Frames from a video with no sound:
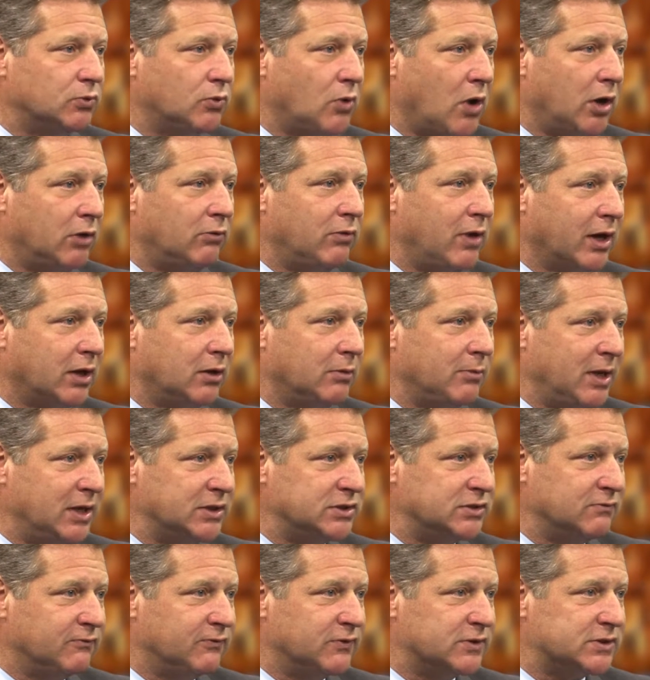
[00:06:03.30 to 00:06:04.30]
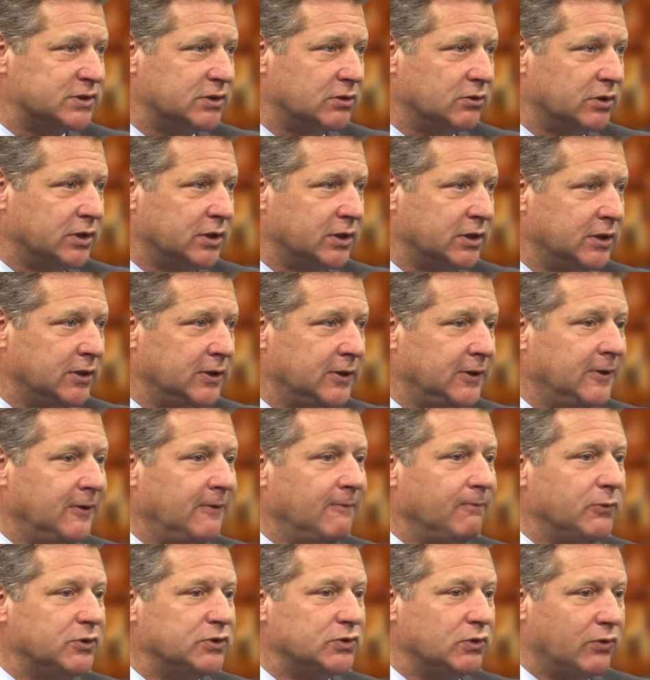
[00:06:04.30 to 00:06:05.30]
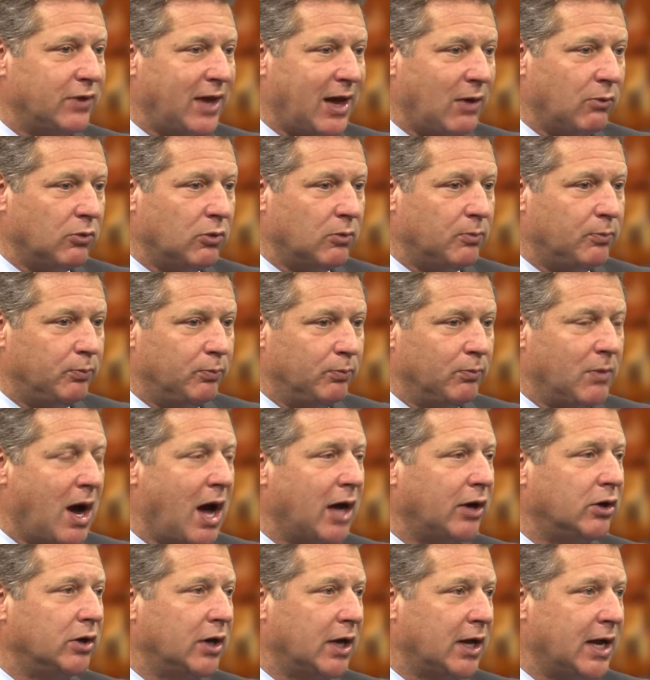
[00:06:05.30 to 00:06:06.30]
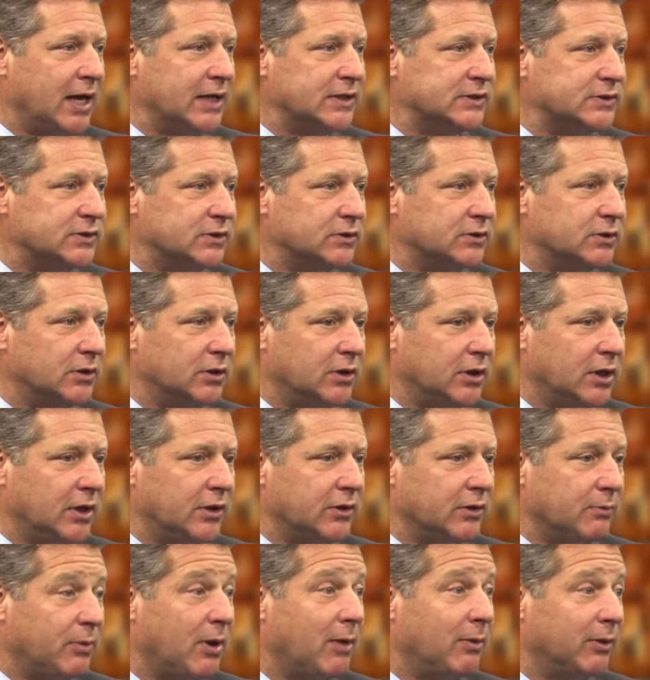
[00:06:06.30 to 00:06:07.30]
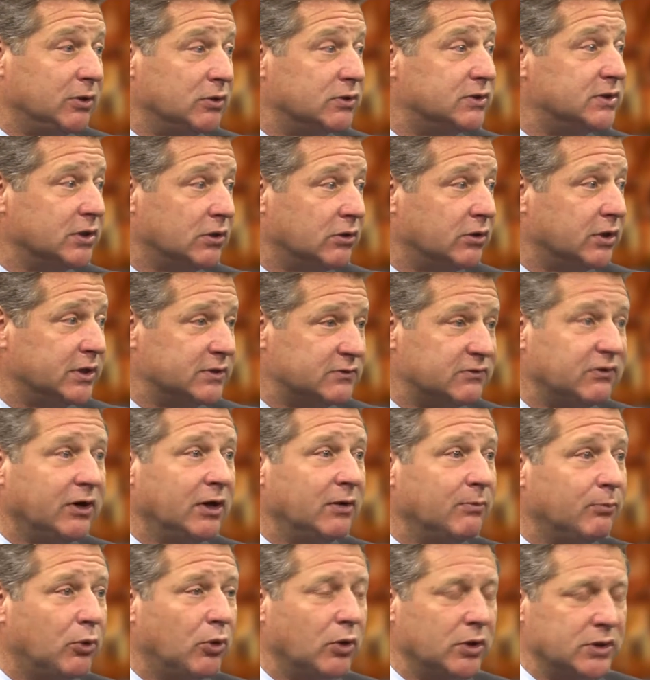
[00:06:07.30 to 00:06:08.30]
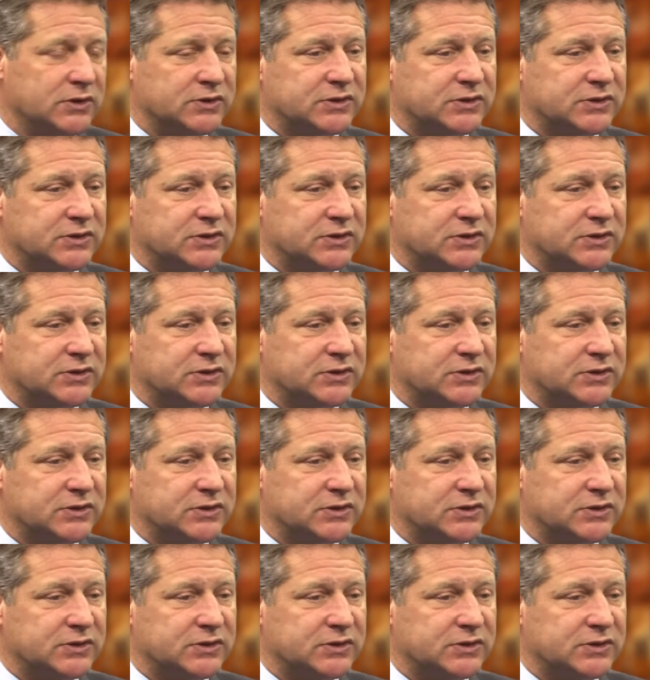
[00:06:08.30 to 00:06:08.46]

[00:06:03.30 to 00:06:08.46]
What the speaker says: Water Reclamation Facility. So that will modernize the public utilities. Very important